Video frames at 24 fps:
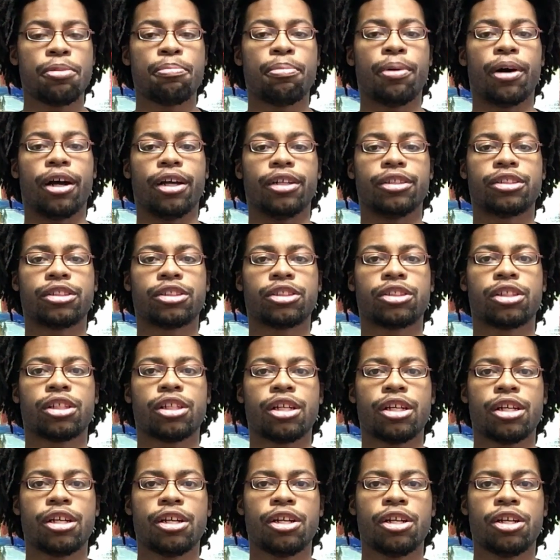But
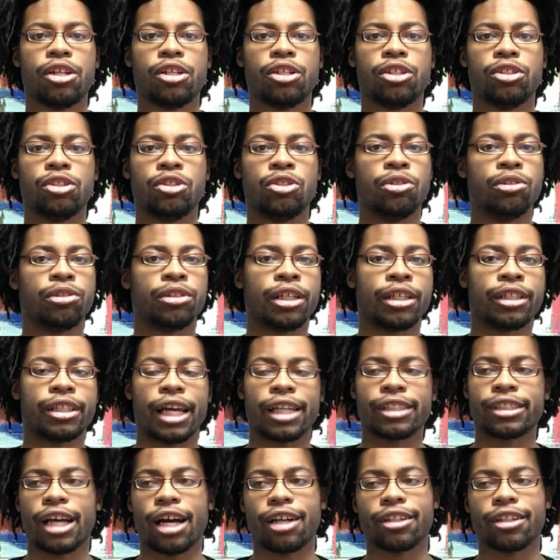do you think that's